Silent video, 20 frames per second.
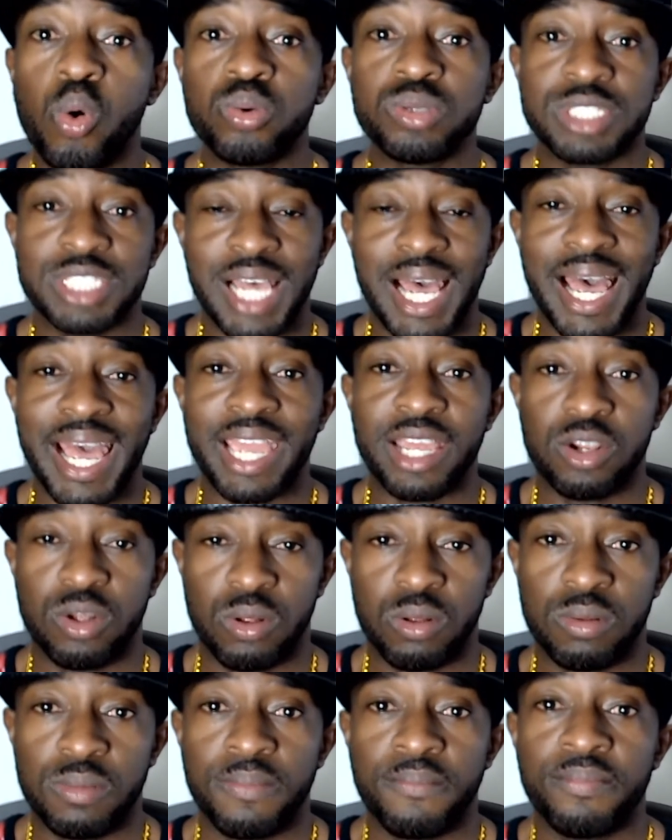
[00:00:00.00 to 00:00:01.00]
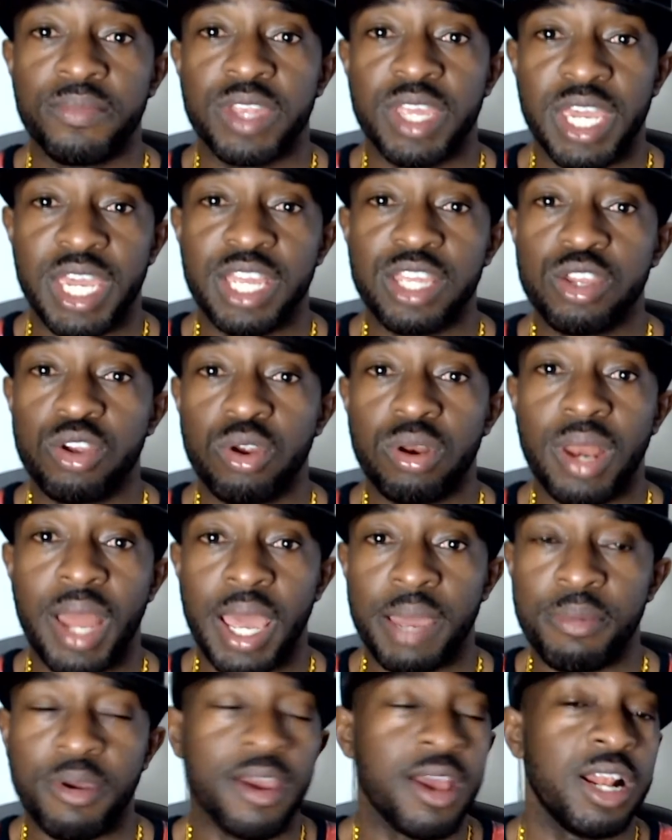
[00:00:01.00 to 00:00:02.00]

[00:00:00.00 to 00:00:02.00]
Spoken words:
title in your library.